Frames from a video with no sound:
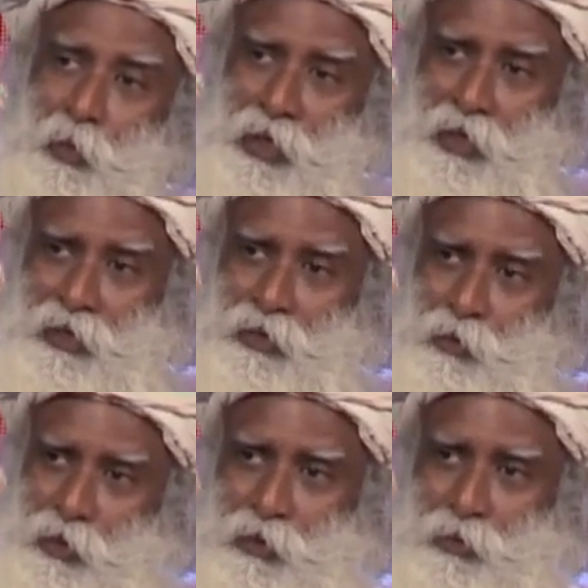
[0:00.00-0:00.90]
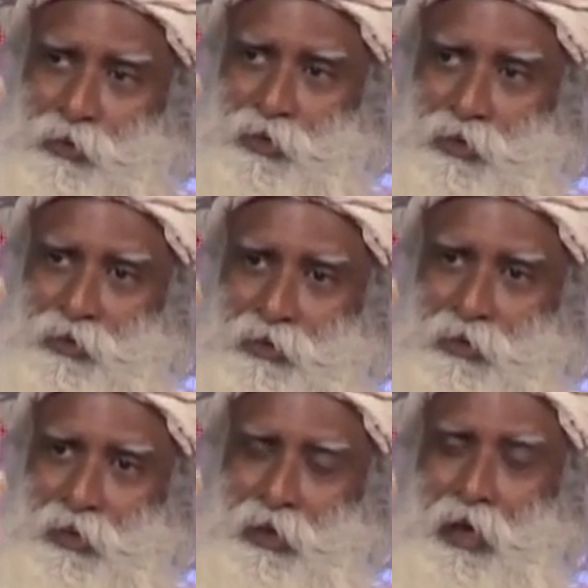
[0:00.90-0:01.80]
way, you can use this.
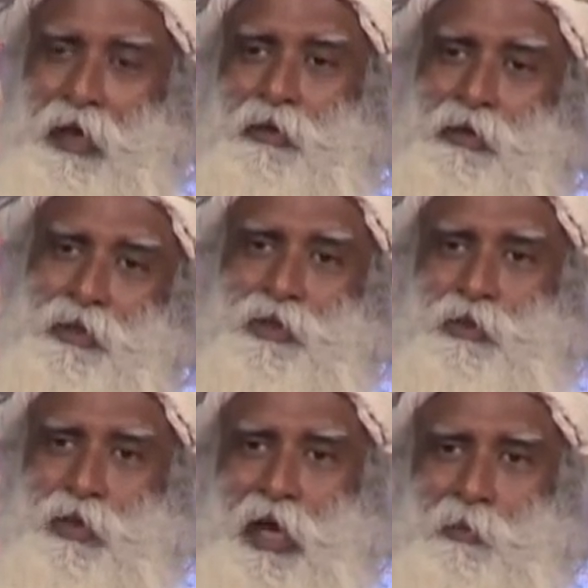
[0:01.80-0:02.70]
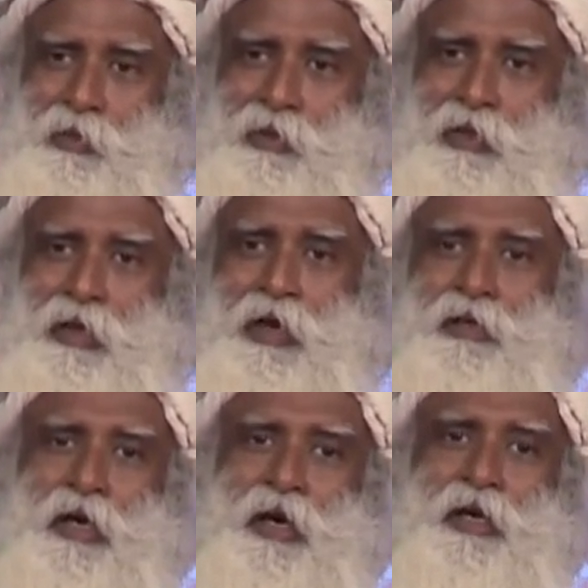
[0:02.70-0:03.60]
And this should happen
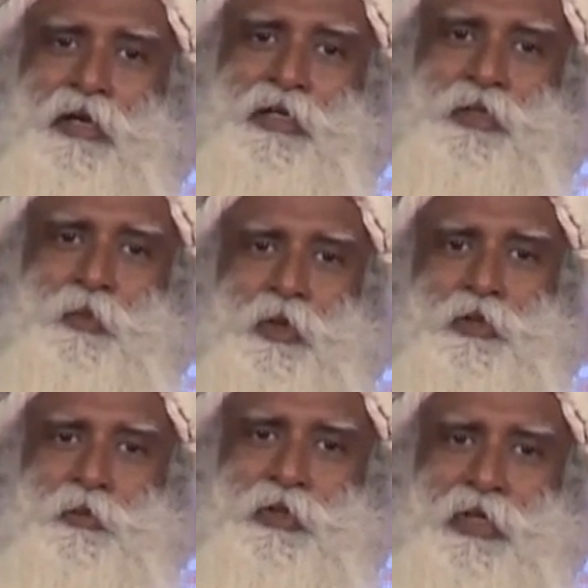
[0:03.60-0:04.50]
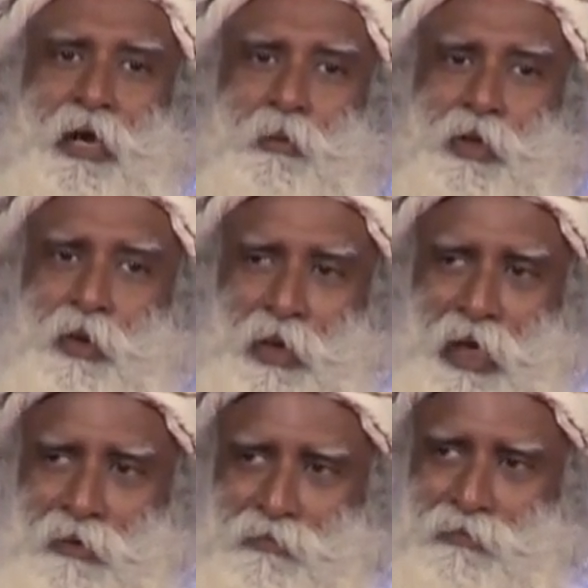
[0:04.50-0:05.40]
at the earliest possible time in your
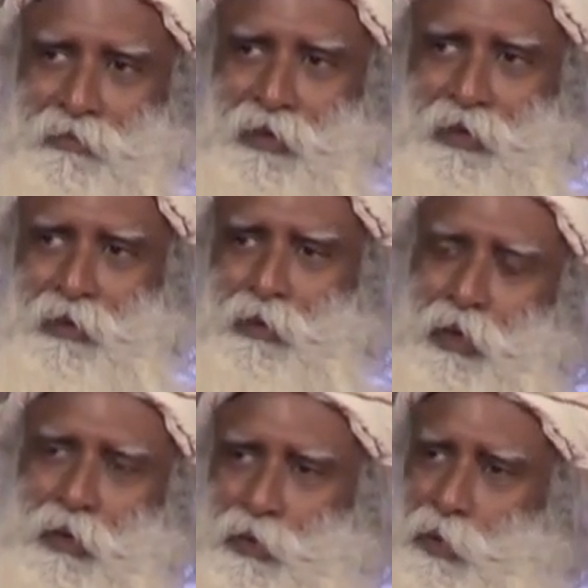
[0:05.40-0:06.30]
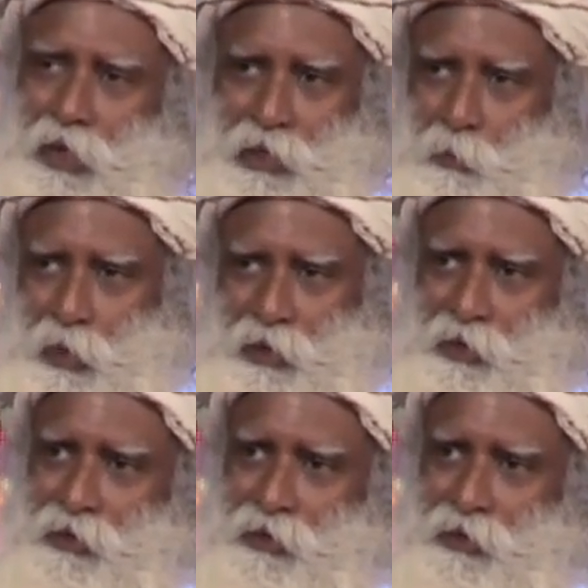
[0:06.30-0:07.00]
life, not on your deathbed.